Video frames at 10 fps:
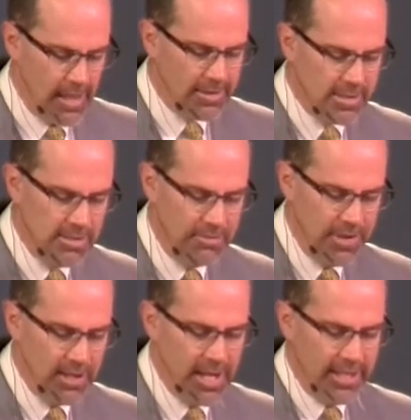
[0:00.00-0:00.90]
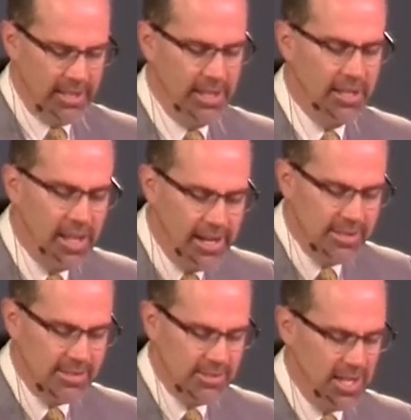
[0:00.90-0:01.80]
That doesn't feel like you need
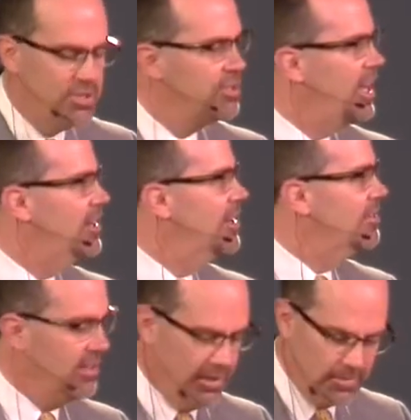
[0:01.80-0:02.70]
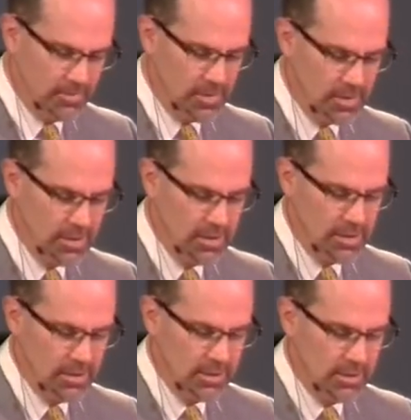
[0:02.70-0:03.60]
ladies to teach you that, doesn't it?
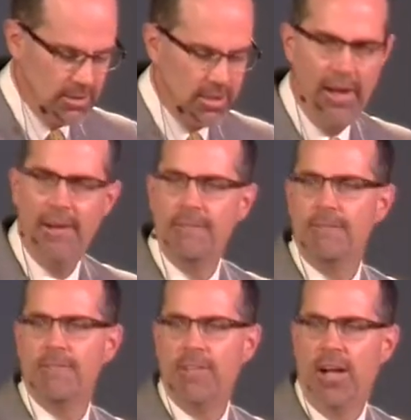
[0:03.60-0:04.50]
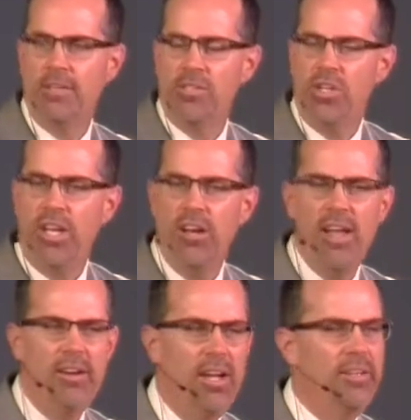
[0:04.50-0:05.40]
Huh? I just, you
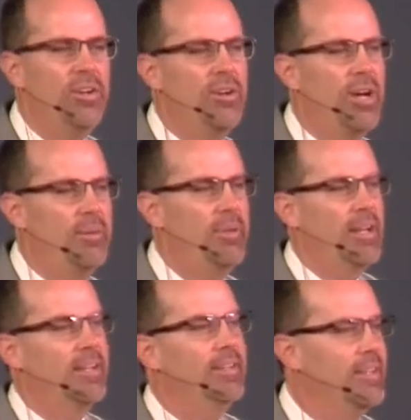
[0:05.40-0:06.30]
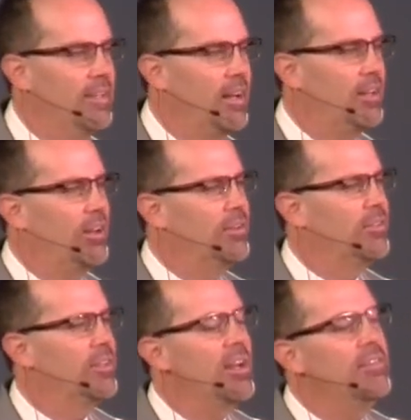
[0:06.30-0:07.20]
hear that and you're like, no, I'm not going to need, I'll, I'll
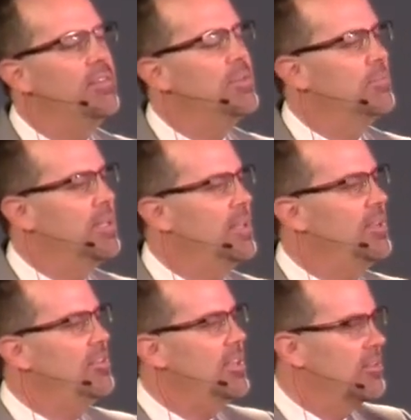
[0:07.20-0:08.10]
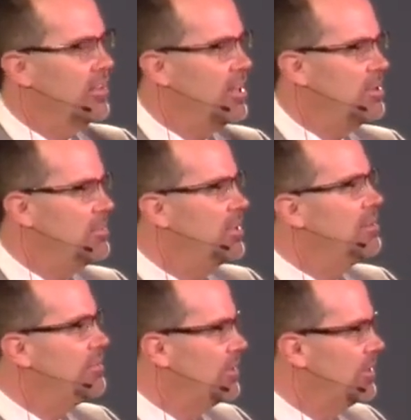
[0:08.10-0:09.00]
just love him. He'll be easy. It's going to be
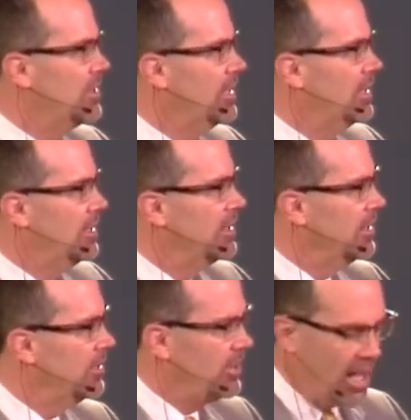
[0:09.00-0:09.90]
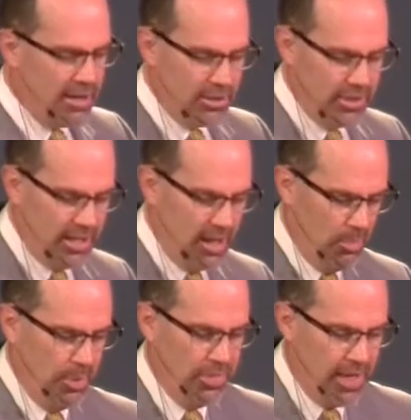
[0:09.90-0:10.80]
beautiful. You know, I don't need
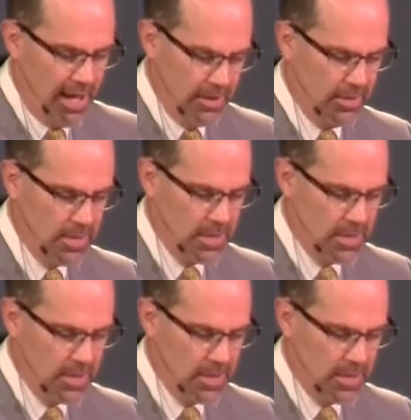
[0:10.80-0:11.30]
help with that.